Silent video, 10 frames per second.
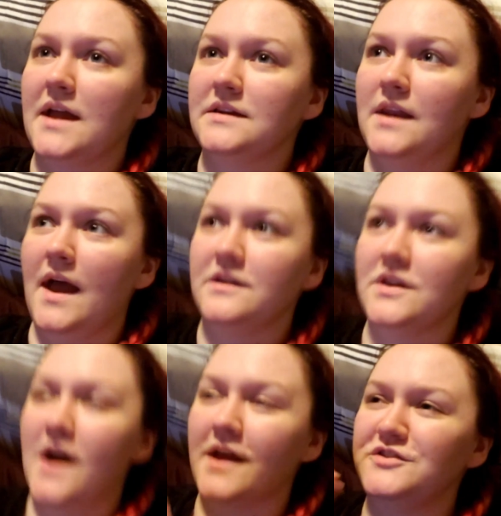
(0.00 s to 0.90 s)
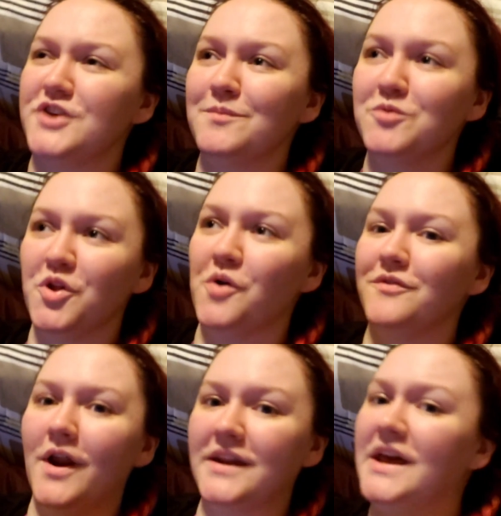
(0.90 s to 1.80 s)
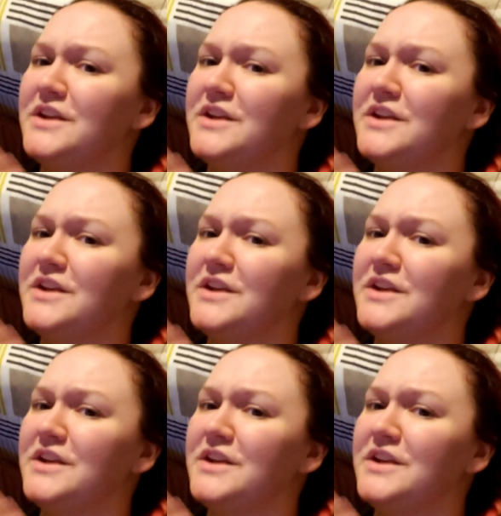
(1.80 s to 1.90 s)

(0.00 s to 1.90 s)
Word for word: I, I, I double over on it.